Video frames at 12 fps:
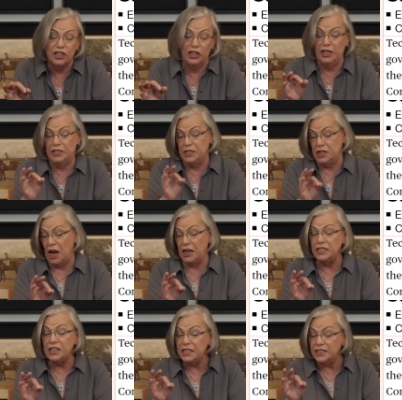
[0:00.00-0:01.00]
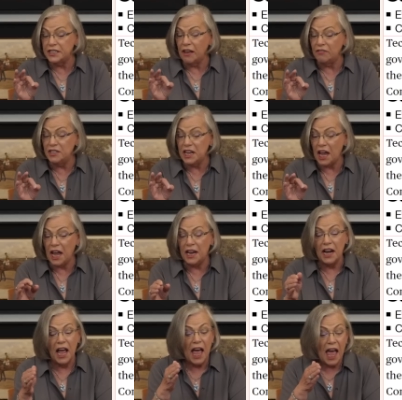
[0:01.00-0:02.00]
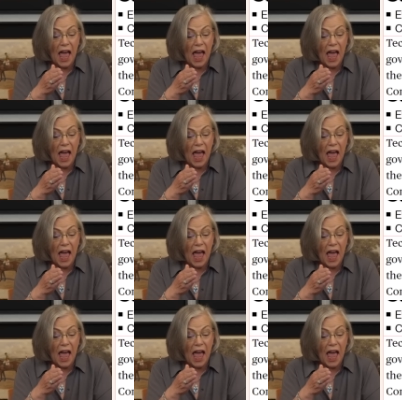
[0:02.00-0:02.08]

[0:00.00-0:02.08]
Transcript: to the 1978